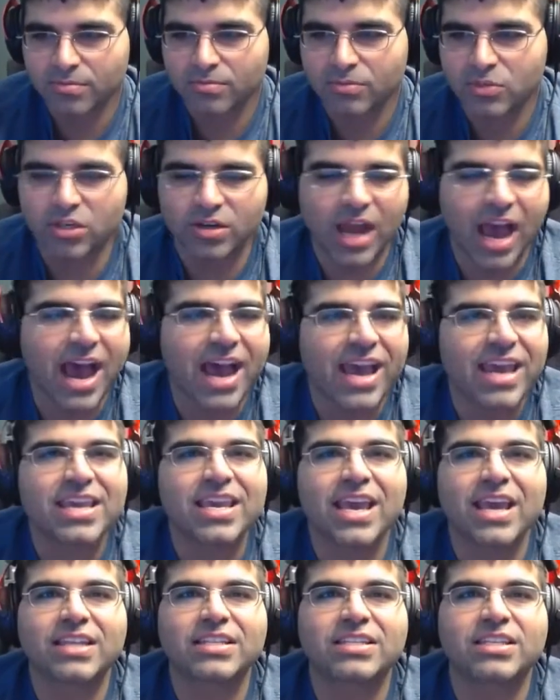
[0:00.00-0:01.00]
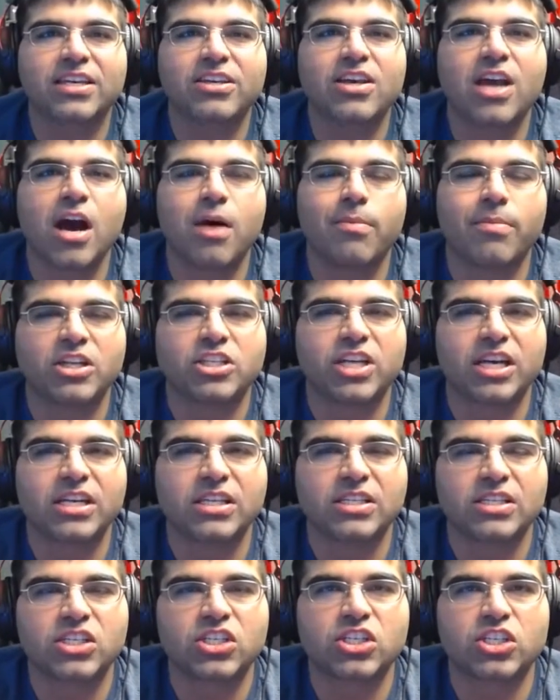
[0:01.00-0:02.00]
Dude, I can't tell you how much I
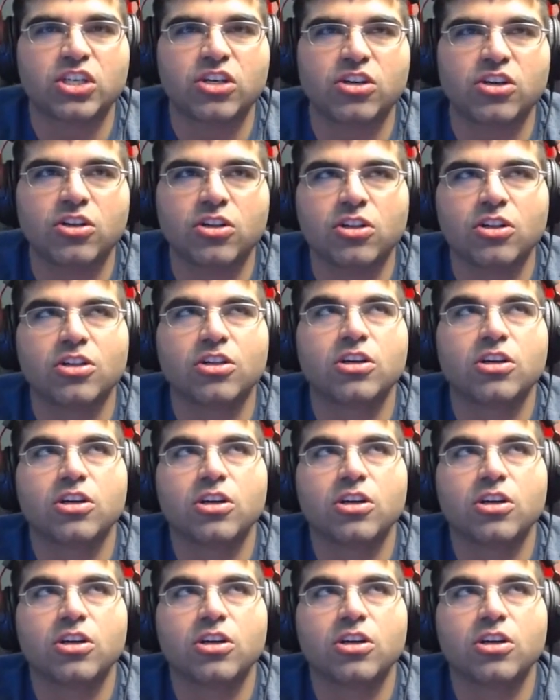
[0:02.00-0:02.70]
still